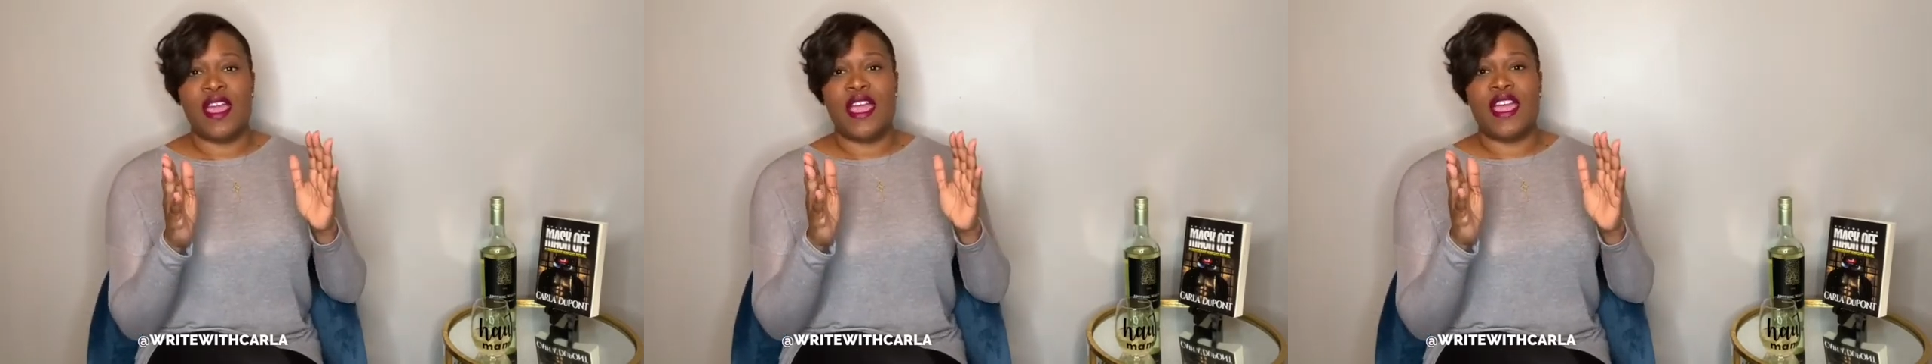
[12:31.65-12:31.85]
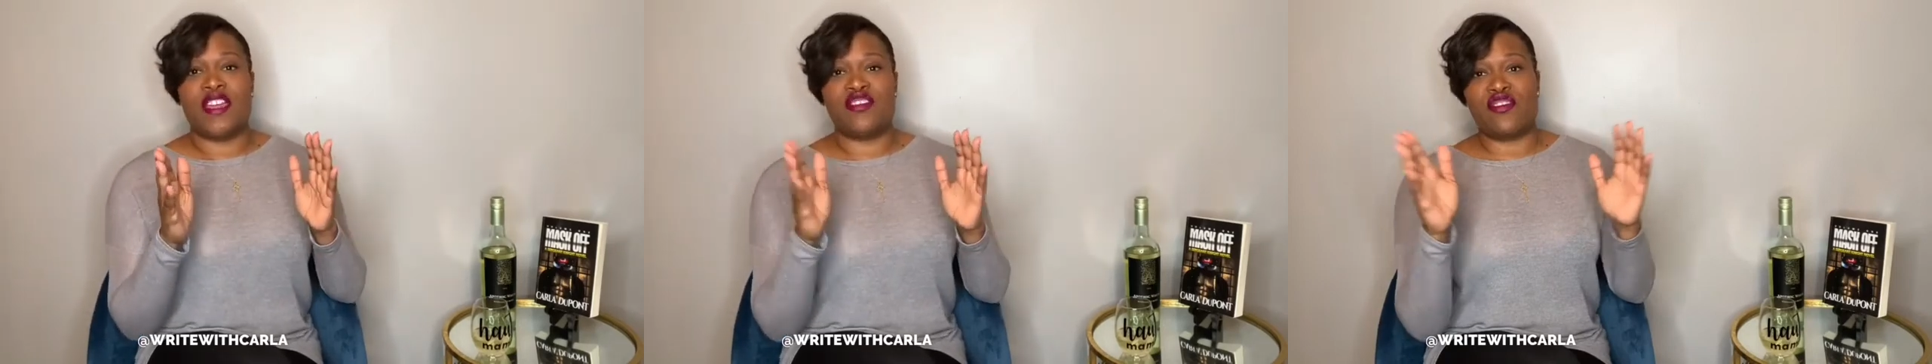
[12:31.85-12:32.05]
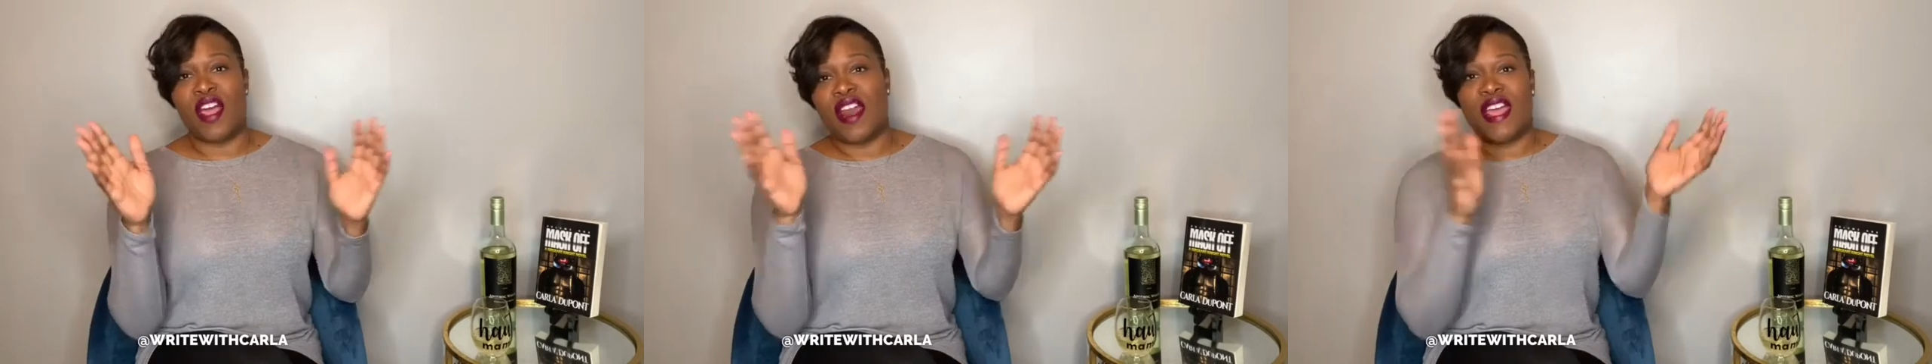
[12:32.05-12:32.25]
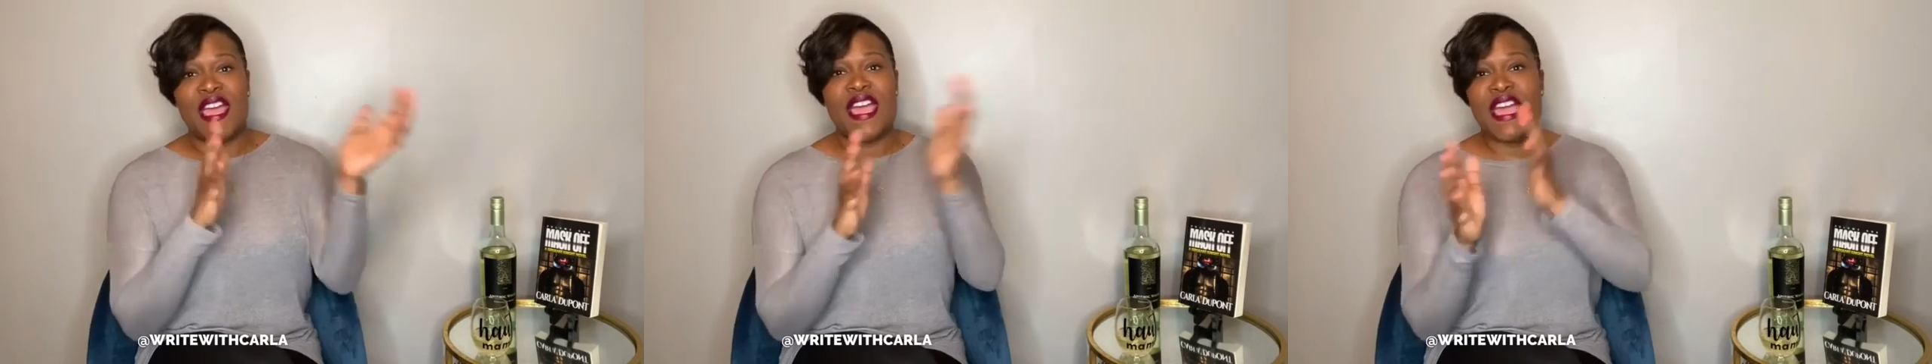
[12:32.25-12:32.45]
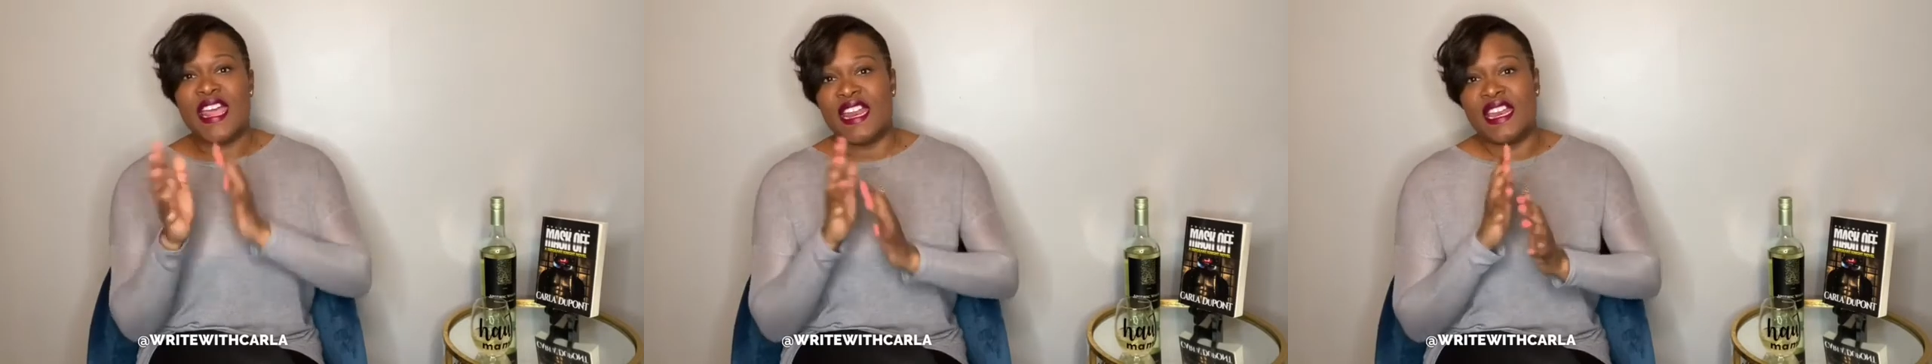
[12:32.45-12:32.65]
and try to
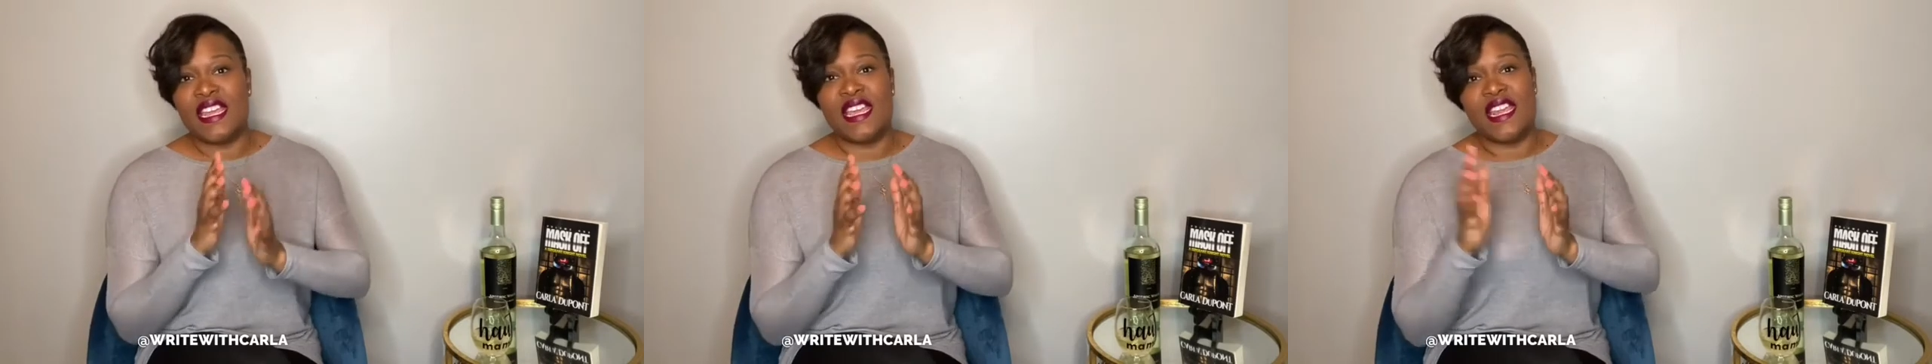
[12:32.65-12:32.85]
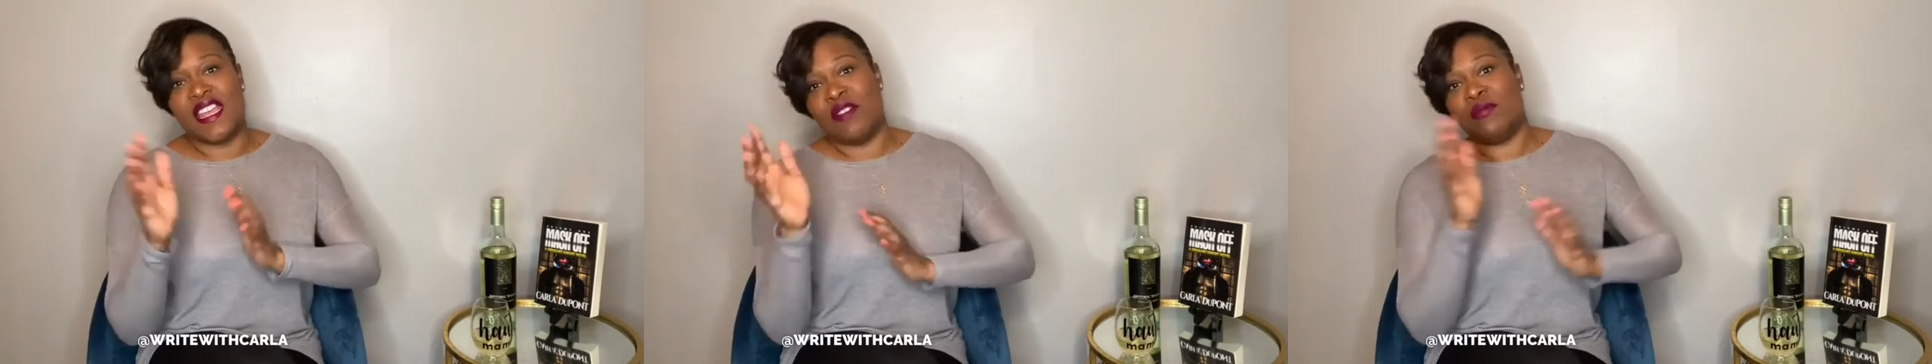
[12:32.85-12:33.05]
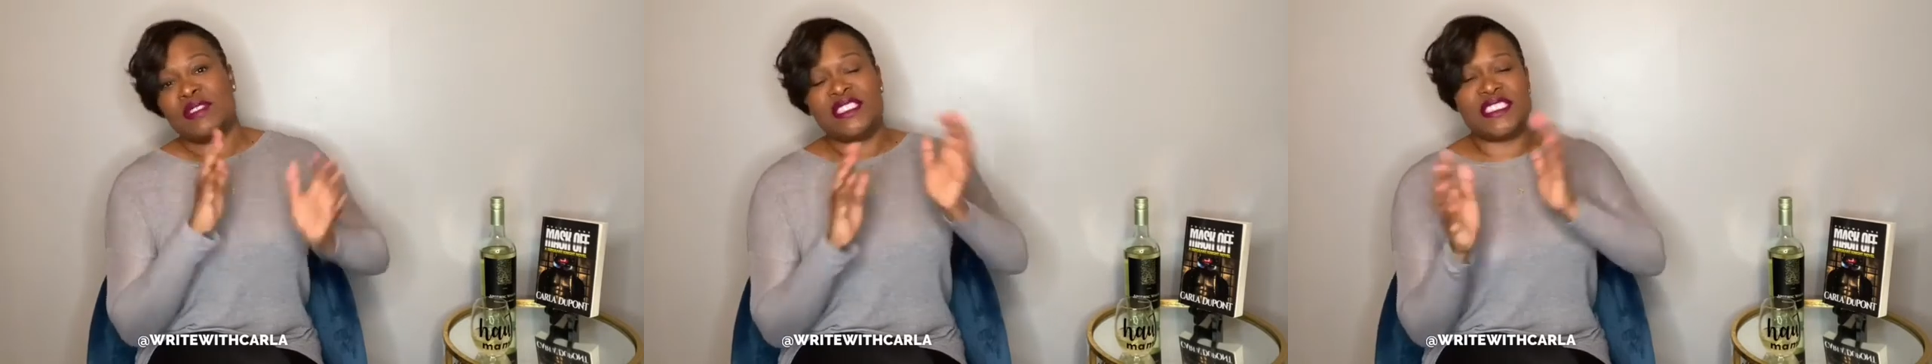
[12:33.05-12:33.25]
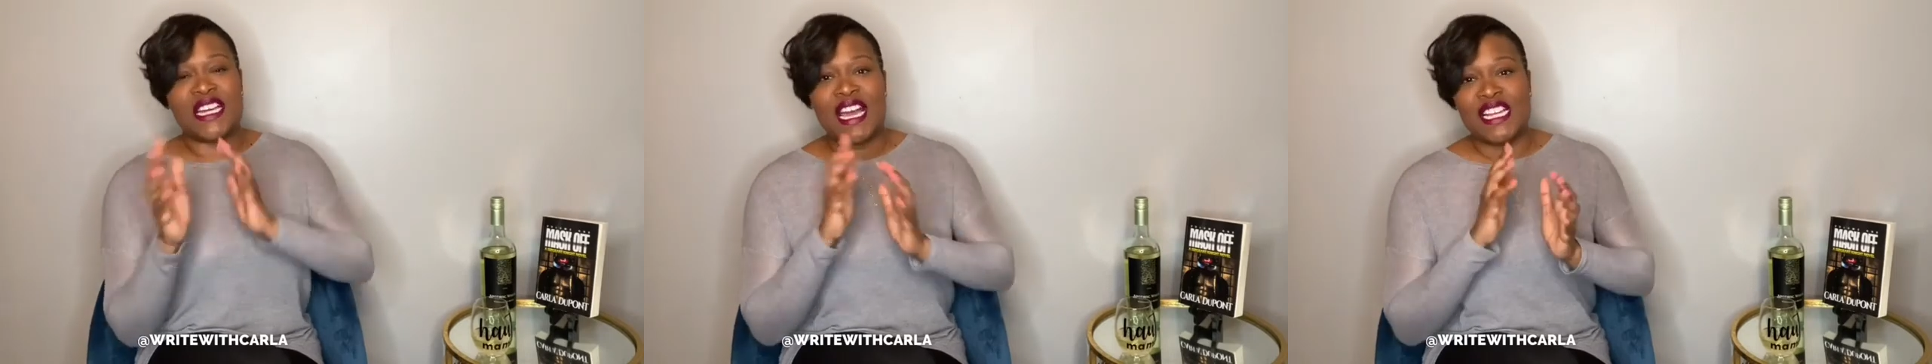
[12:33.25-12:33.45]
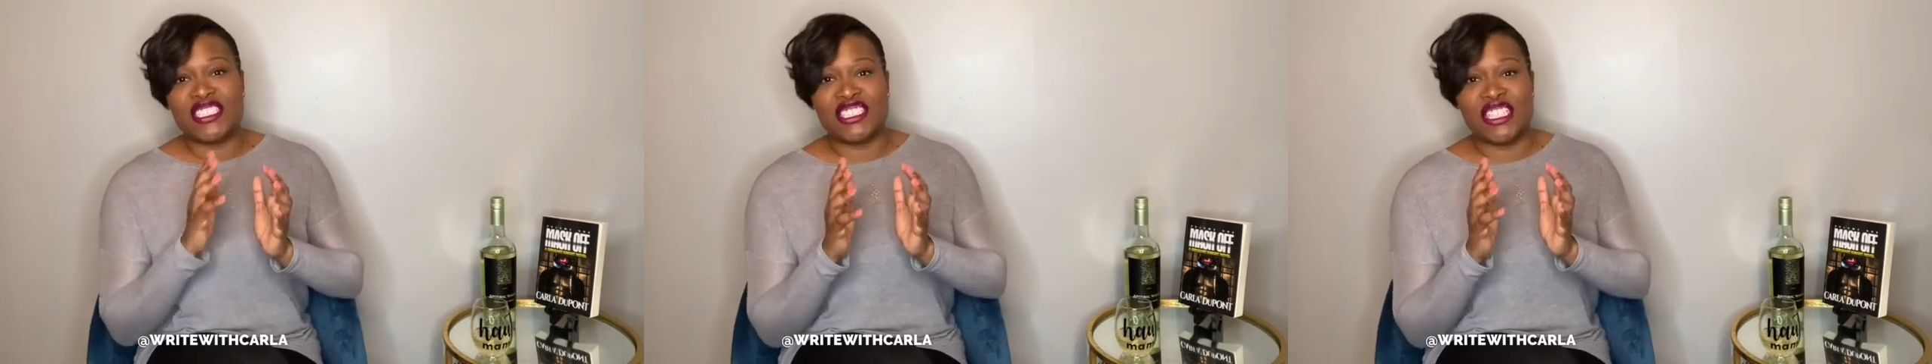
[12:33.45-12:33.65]
edit it and
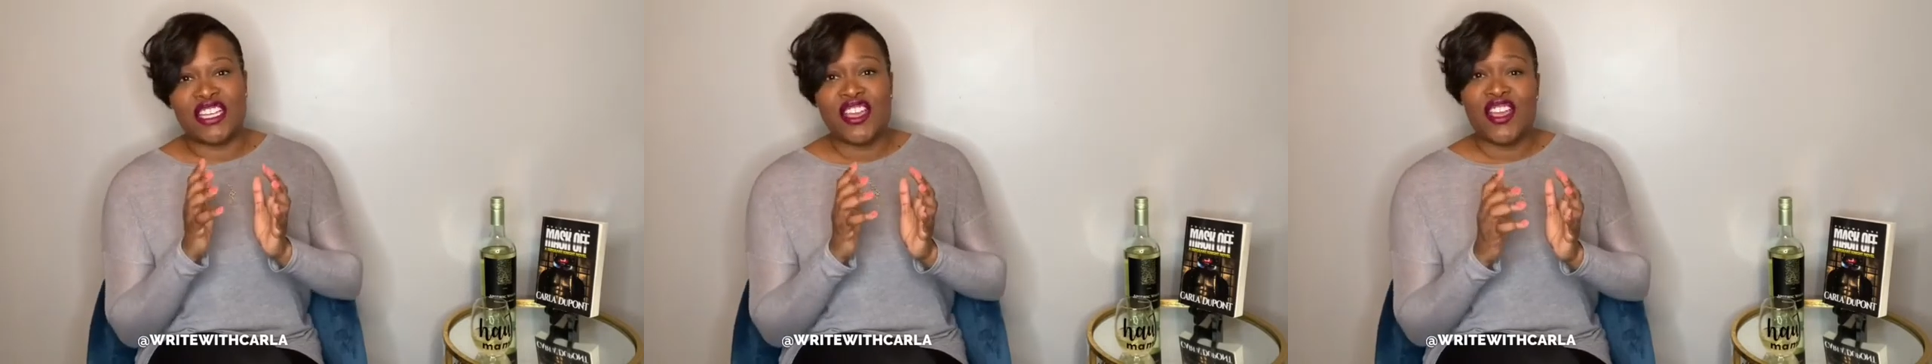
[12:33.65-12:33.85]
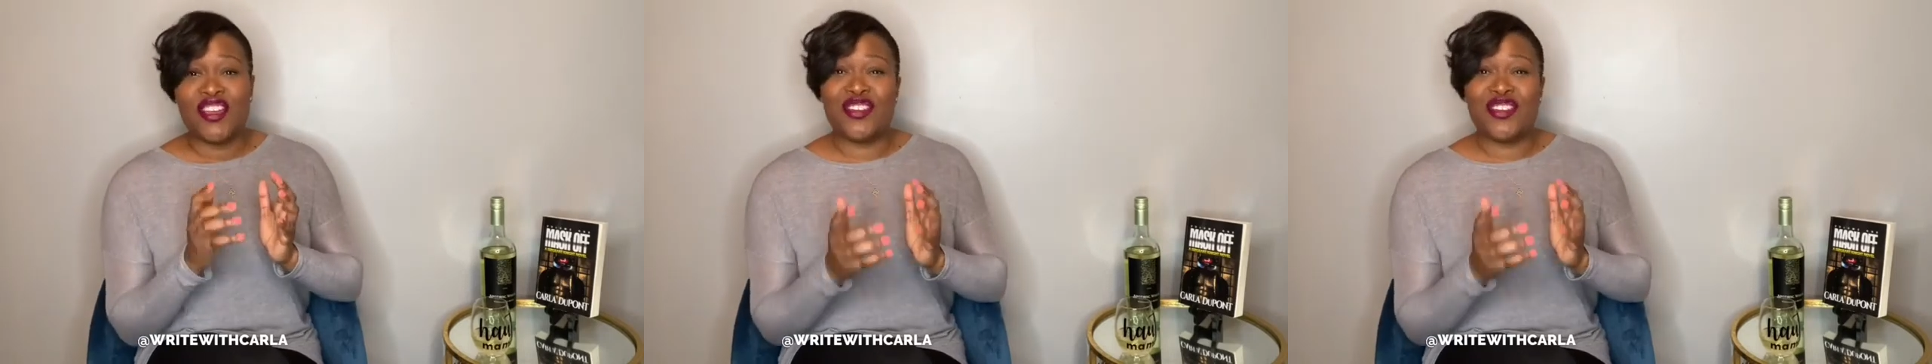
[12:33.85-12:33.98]
massage it,